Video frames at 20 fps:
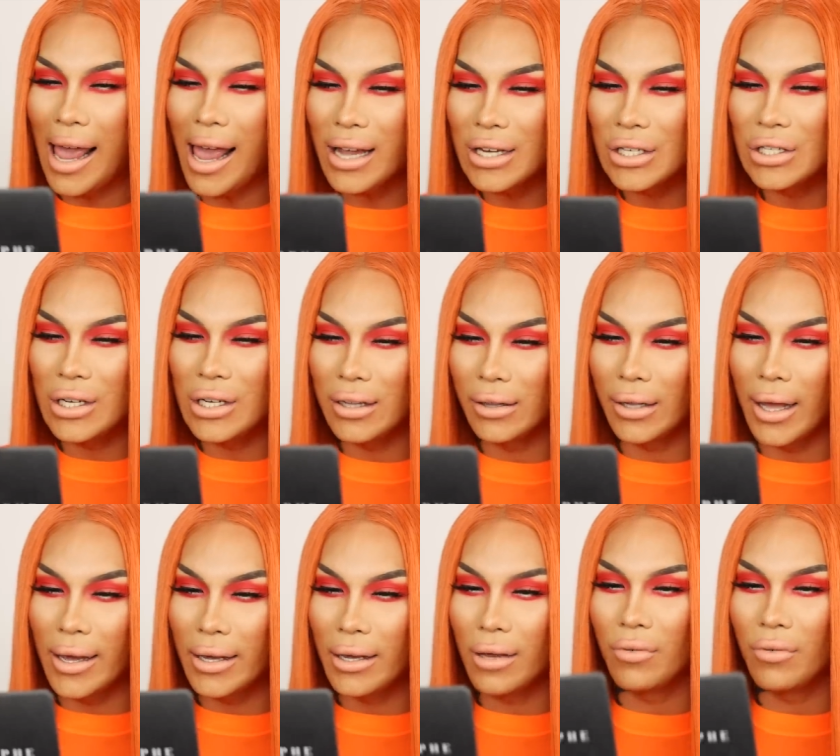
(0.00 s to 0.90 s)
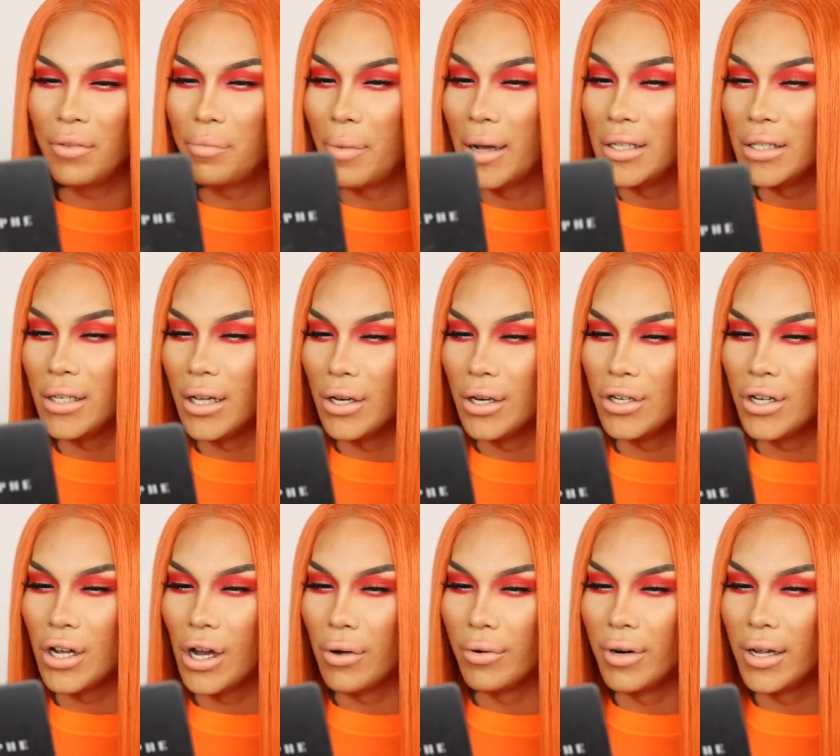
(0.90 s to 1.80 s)
actually like it with my skin
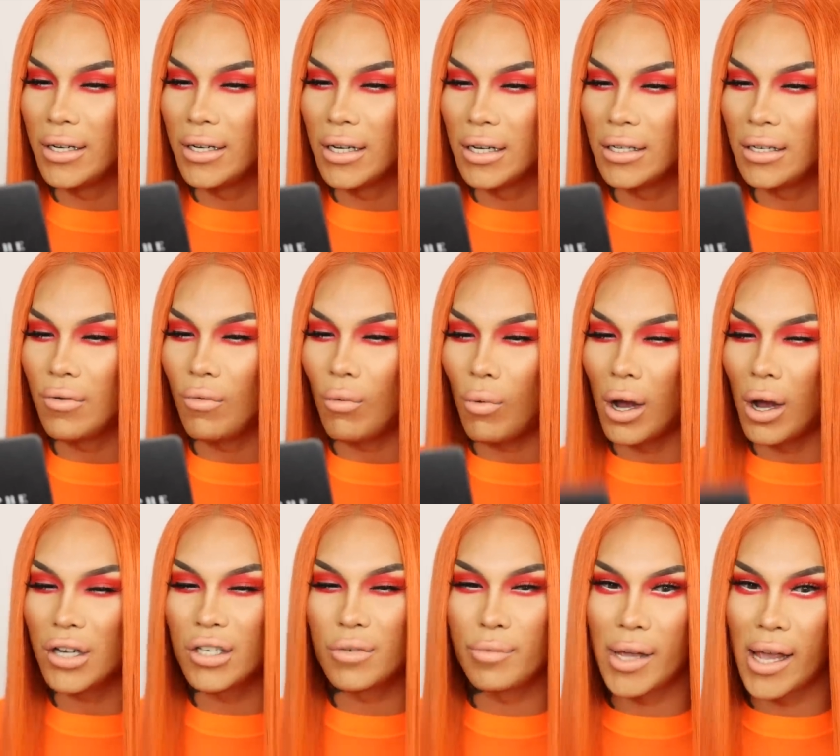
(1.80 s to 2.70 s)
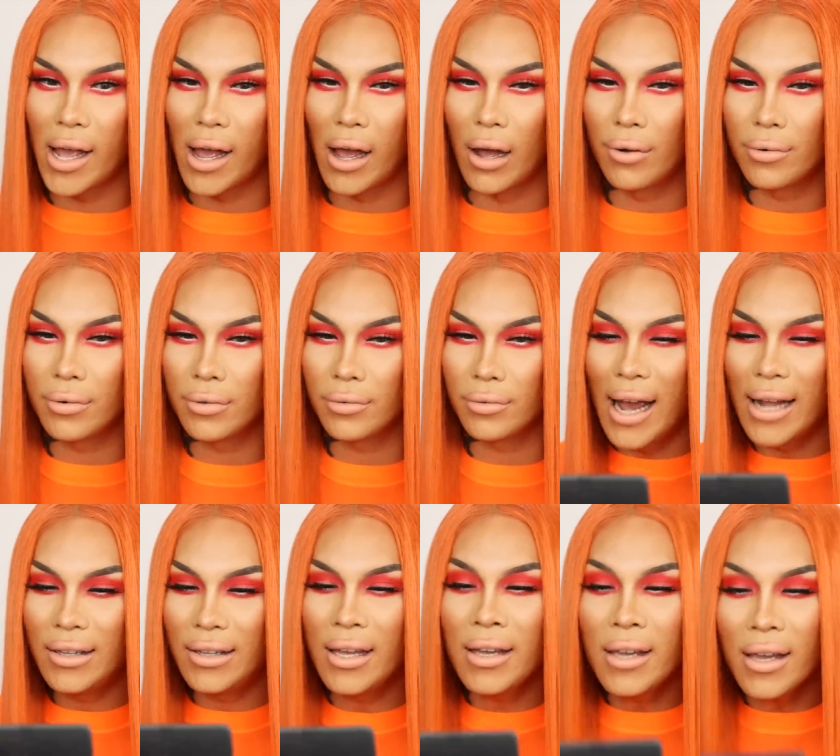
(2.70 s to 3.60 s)
tone. It doesn't wash me out. I
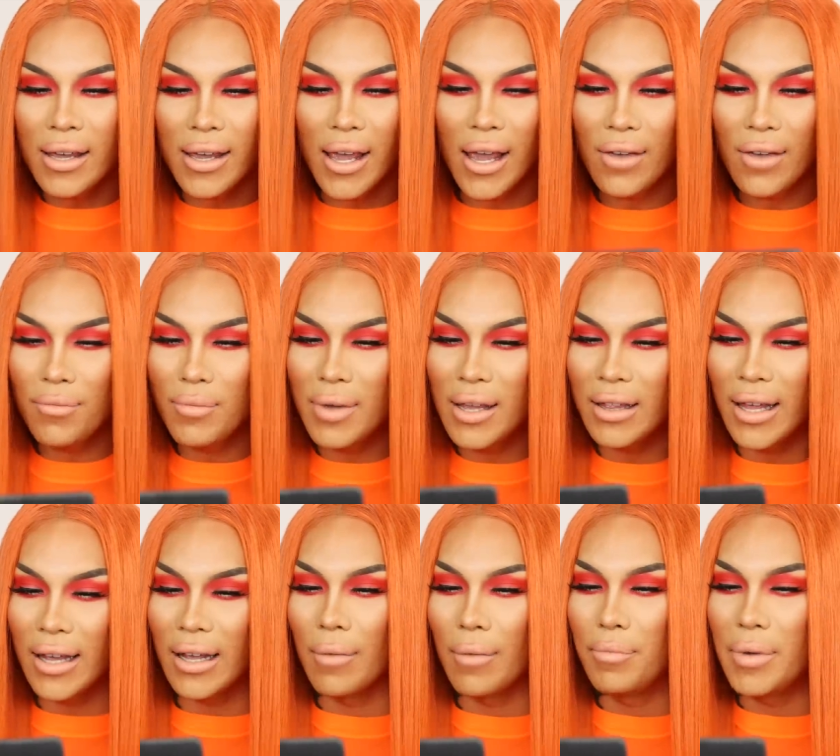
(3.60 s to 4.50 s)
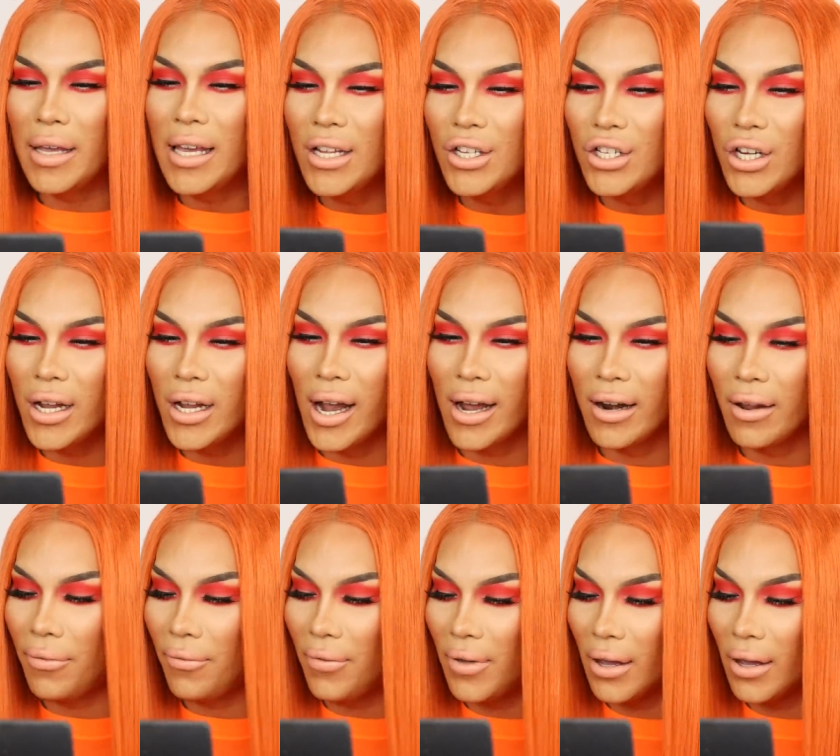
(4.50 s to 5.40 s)
think it gave me like a peachy kind
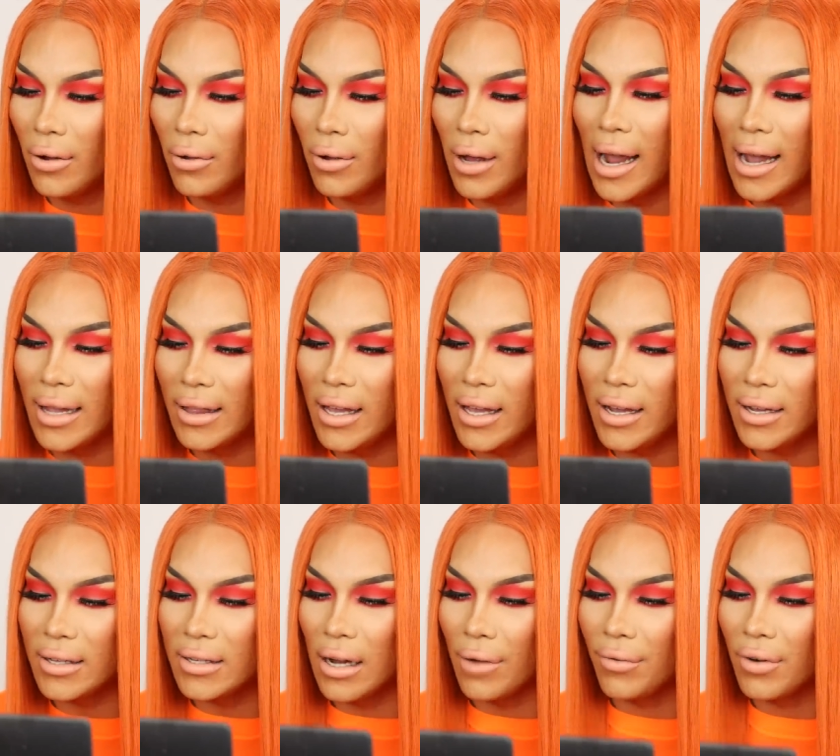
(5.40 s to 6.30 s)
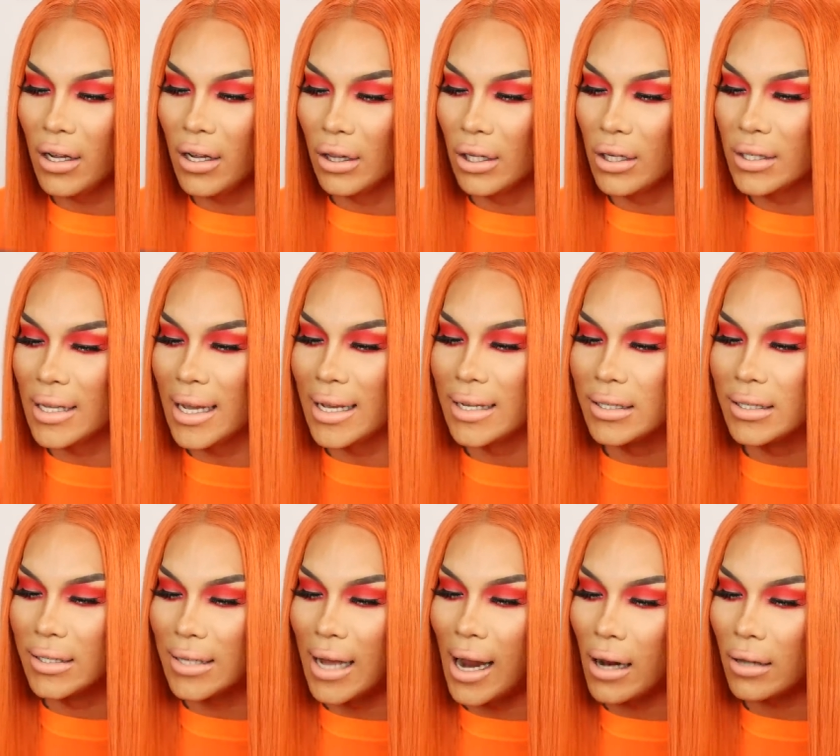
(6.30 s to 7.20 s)
of feel. I think it definitely looks
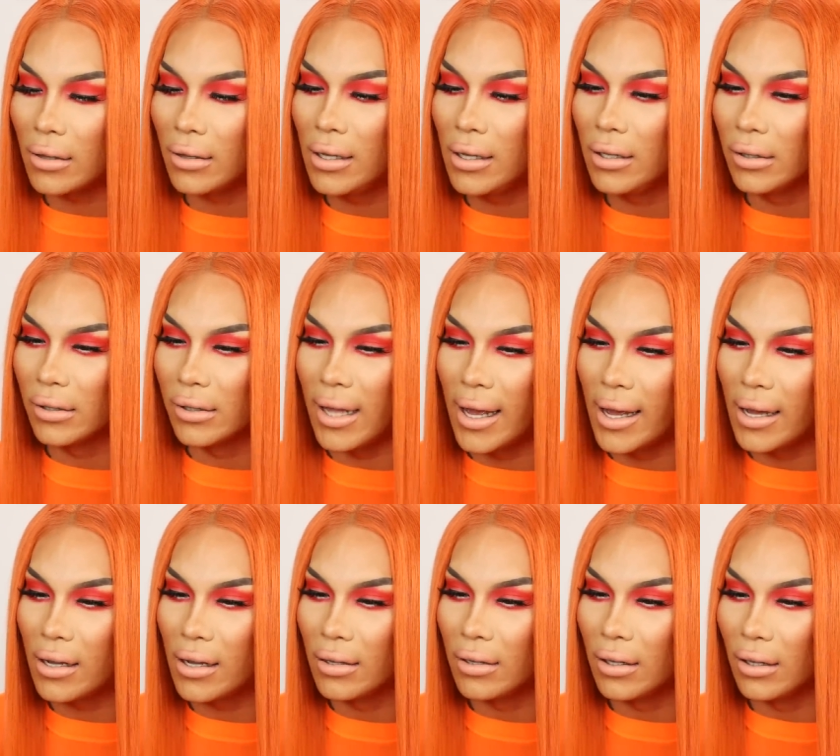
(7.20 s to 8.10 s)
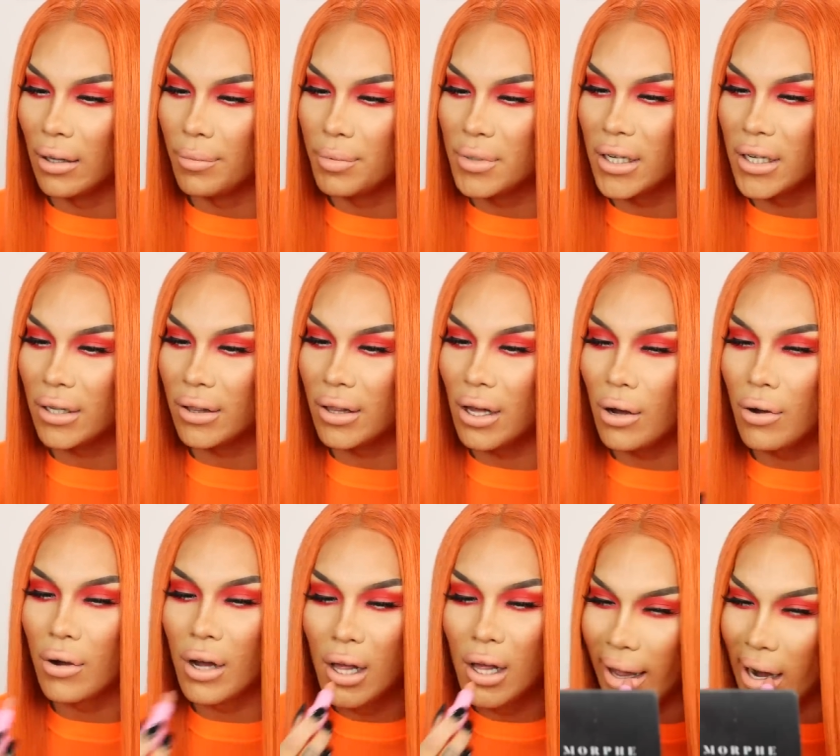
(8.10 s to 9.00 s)
exactly like the lipstick
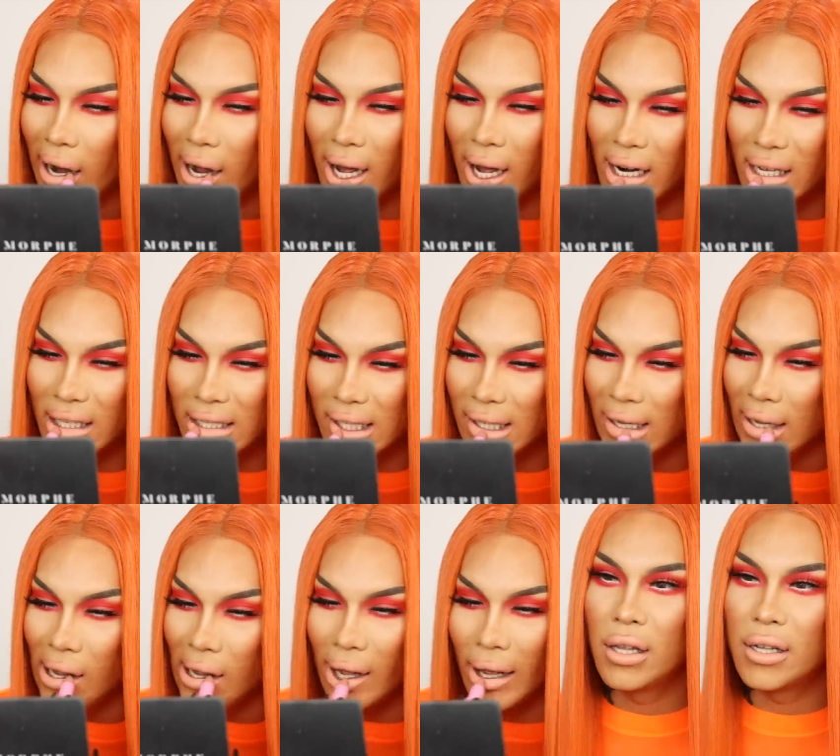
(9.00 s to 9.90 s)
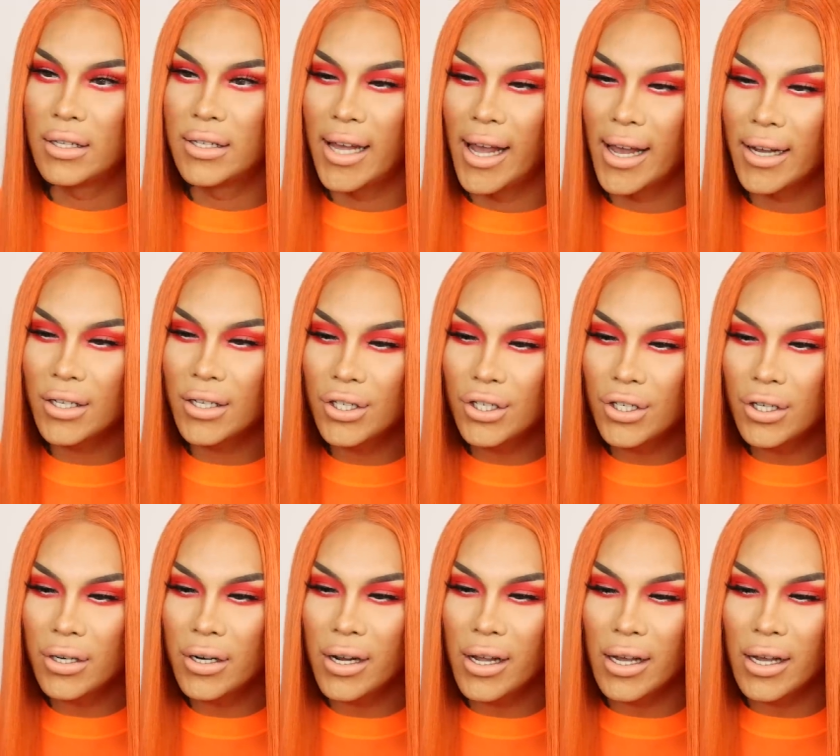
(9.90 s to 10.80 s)
though. And honestly, the
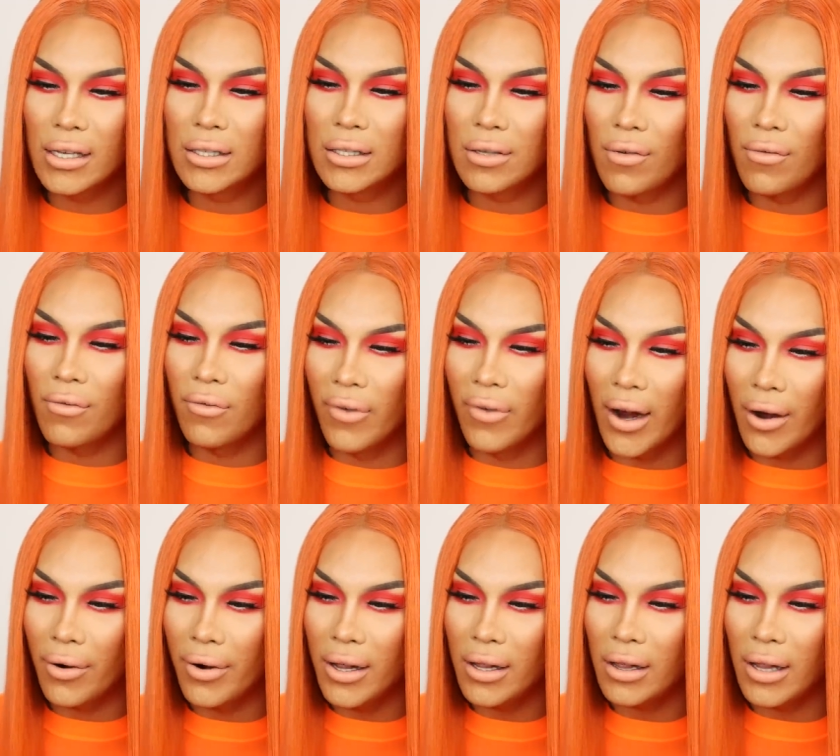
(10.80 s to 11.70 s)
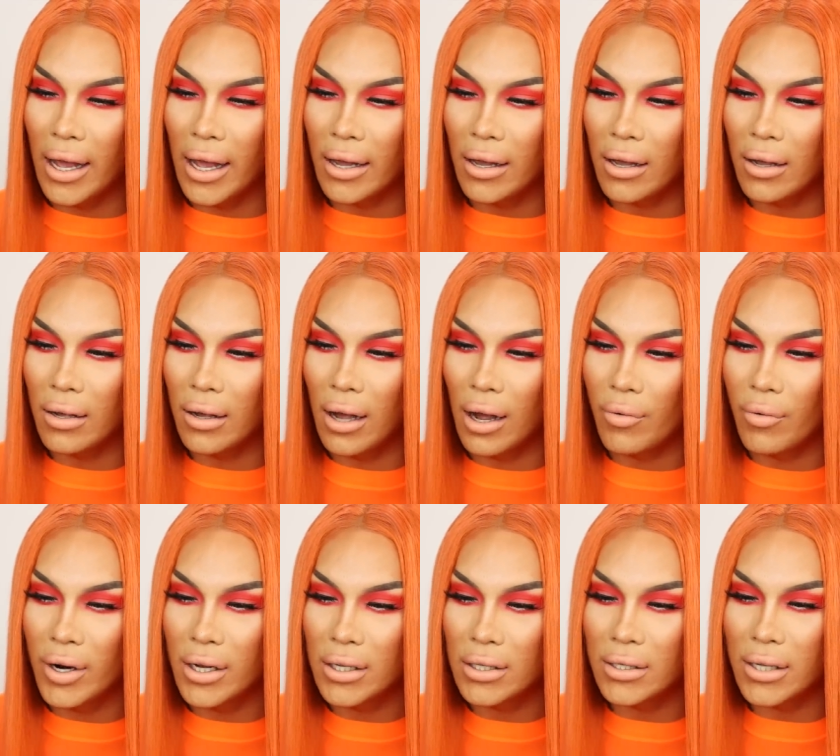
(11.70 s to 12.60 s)
texture is very like, I
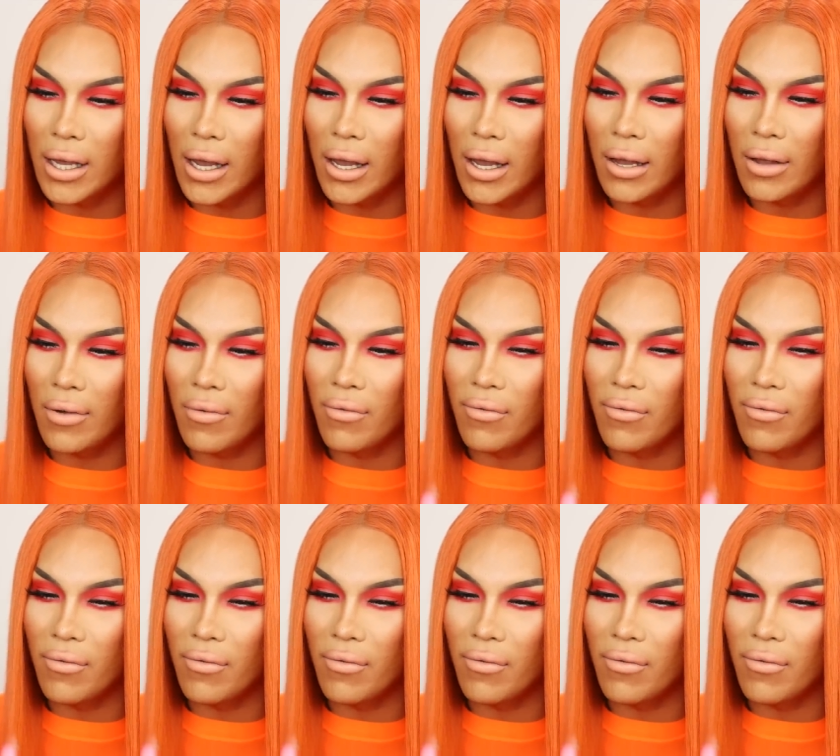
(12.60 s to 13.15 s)
want to say